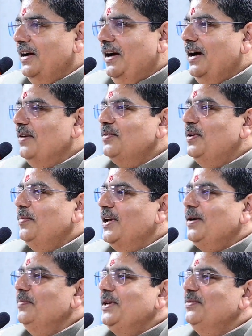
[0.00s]
after
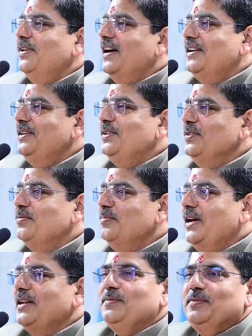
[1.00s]
becoming Faculty of
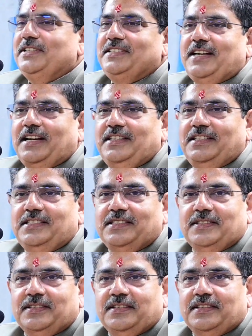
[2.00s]
Management Studies?
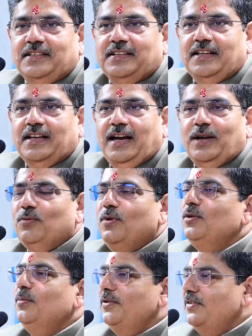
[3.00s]
I don't
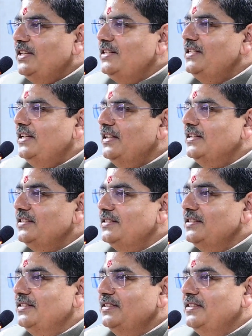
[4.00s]
want to be very serious,